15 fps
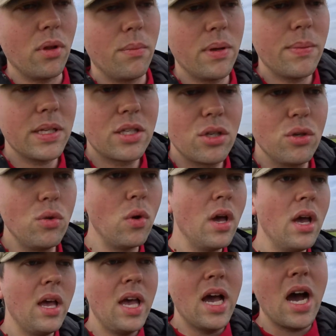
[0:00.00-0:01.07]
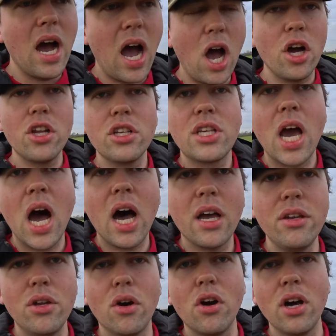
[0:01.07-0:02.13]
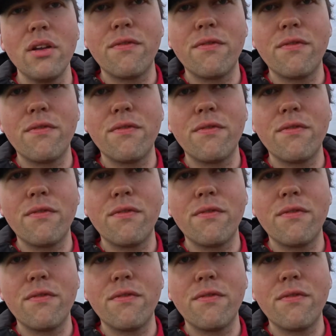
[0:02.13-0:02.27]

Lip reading: They'll be a bit too unkind or